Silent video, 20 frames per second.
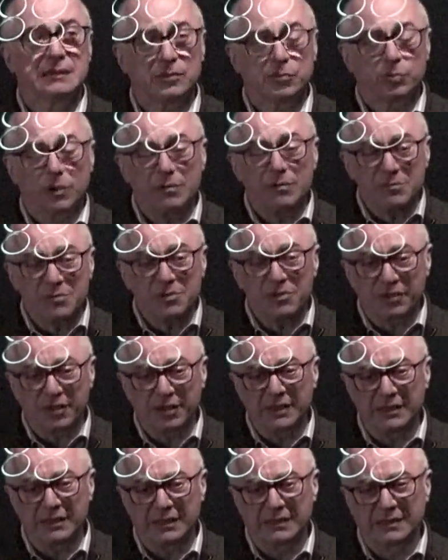one more thing
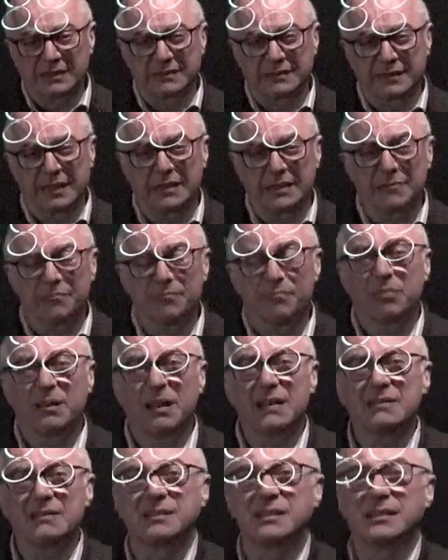that is taking place
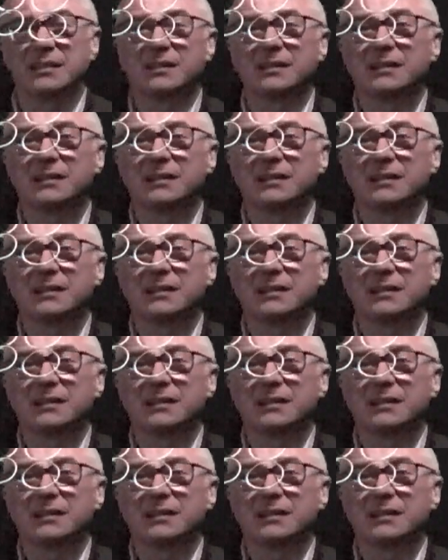here.